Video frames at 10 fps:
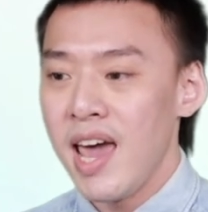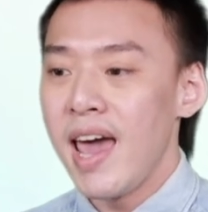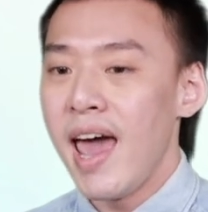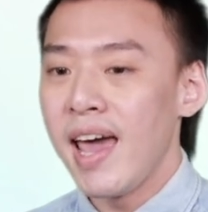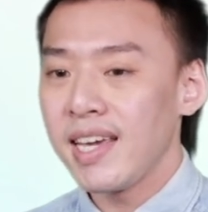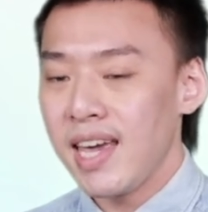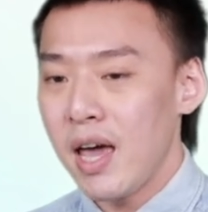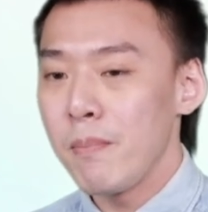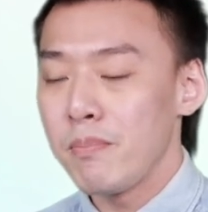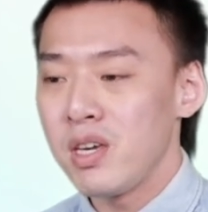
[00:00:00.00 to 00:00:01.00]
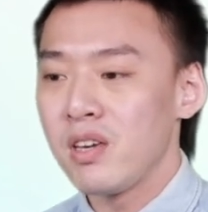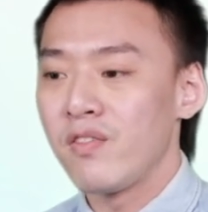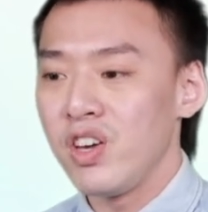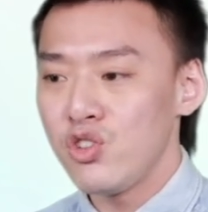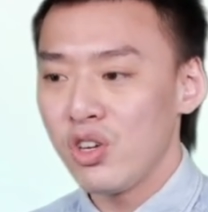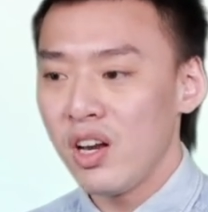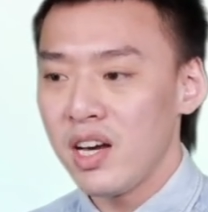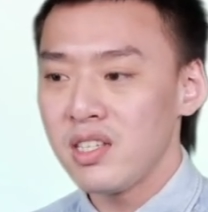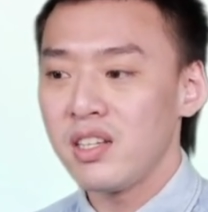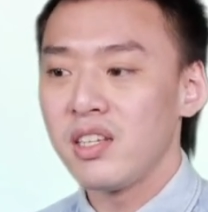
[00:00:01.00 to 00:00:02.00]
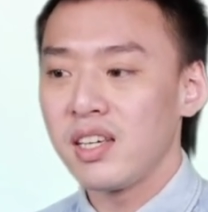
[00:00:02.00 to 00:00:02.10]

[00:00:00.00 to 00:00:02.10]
and can be visualized the